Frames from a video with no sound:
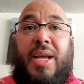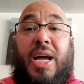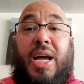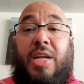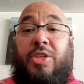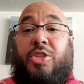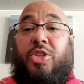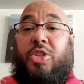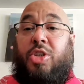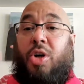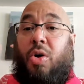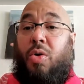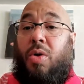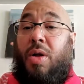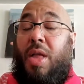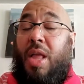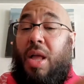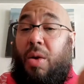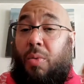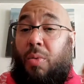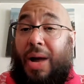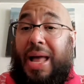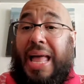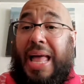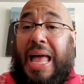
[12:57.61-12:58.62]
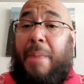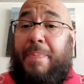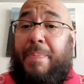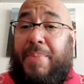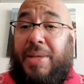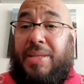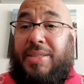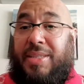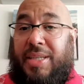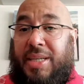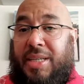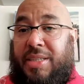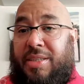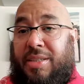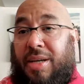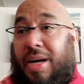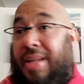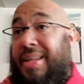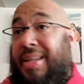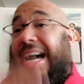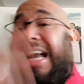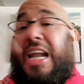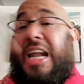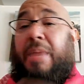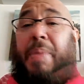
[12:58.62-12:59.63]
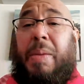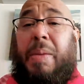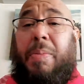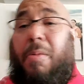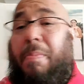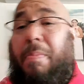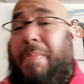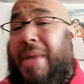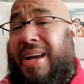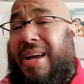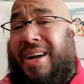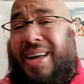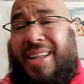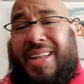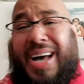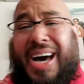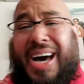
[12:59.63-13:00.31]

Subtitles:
And so what happens is a lot of people make a